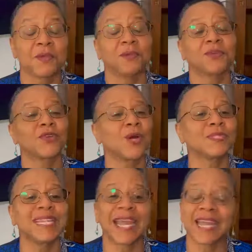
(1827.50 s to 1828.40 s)
We've come
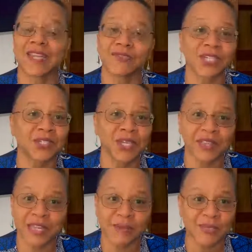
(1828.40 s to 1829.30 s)
to the end of
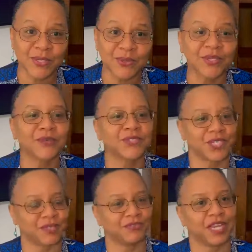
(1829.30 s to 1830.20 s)
another episode of
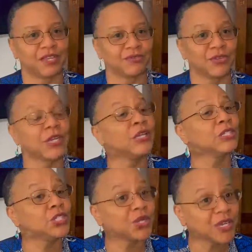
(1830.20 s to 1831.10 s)
Shelf Life.
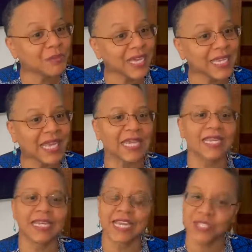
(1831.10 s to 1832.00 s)
Join me
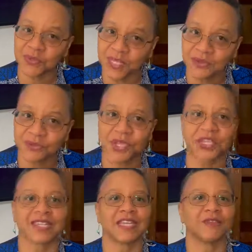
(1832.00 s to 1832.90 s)
again next week for
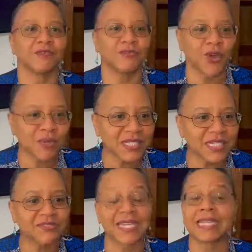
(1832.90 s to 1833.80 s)
another
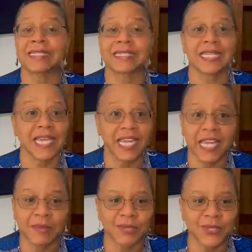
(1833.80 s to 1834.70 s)
informative and
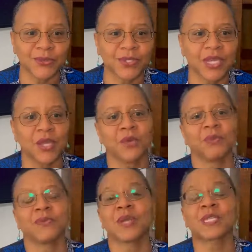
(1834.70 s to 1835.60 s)
entertaining episode
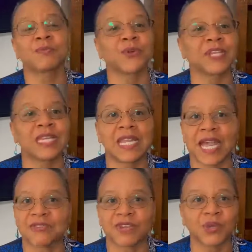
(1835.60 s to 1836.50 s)
when we explore the
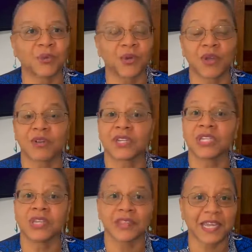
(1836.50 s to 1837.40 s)
life and the work of
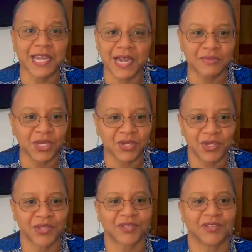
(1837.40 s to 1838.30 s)
another Caribbean
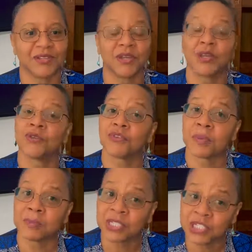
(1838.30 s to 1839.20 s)
author.
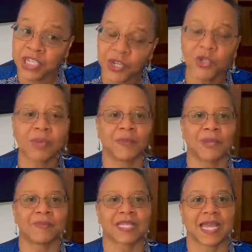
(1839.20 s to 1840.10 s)
Remember to check out my
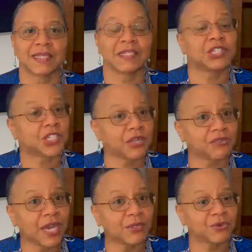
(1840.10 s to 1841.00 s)
website,
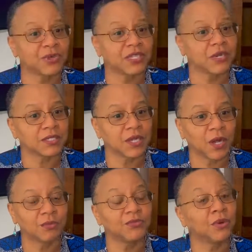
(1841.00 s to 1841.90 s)

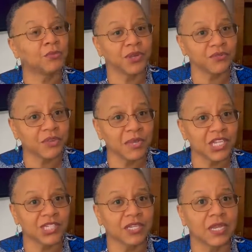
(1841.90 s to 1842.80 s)
jfalloon-reid.com, for more
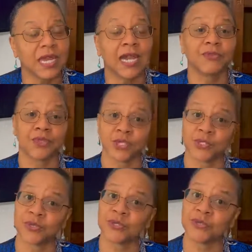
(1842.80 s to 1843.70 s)
information, and for the
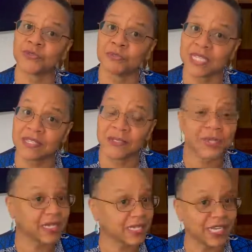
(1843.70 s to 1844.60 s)
shows you've missed, you
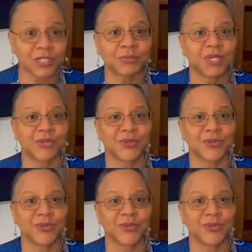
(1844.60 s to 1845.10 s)
can catch up on